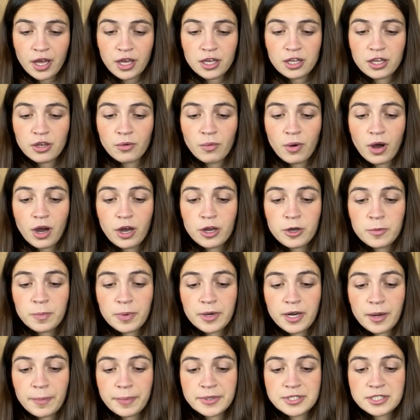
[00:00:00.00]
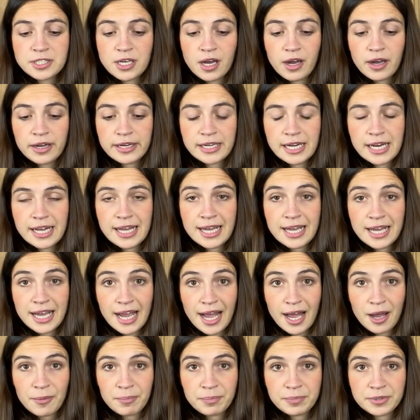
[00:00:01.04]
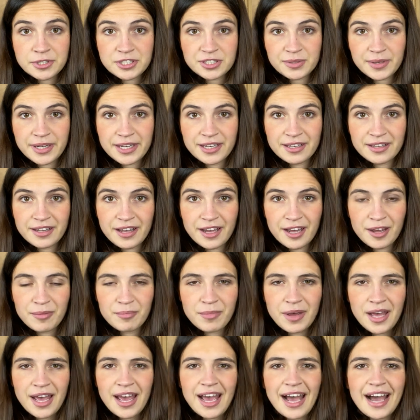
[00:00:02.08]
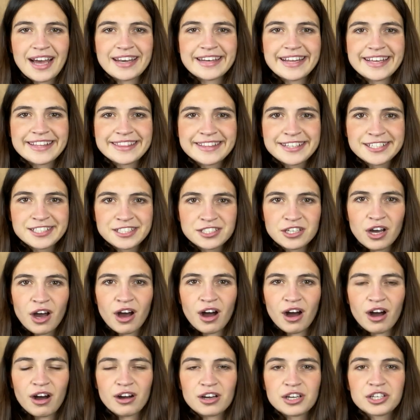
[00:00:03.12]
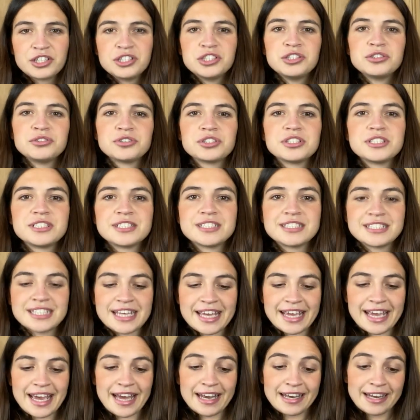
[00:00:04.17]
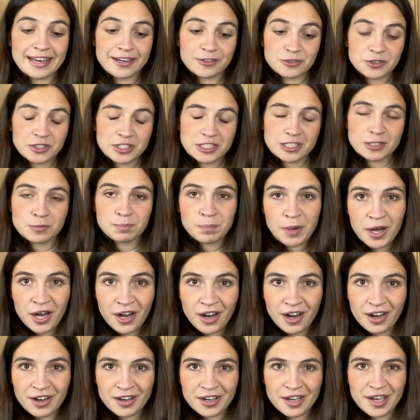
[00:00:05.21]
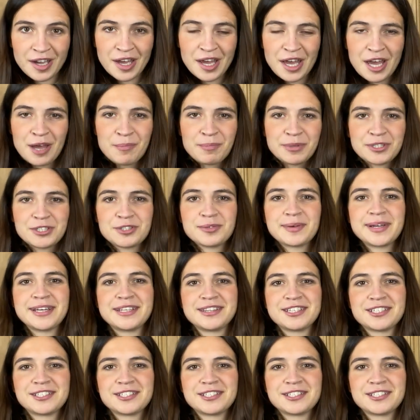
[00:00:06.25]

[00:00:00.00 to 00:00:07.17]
you open up a tiny gap between them, and in the dark, you should see a little spark between the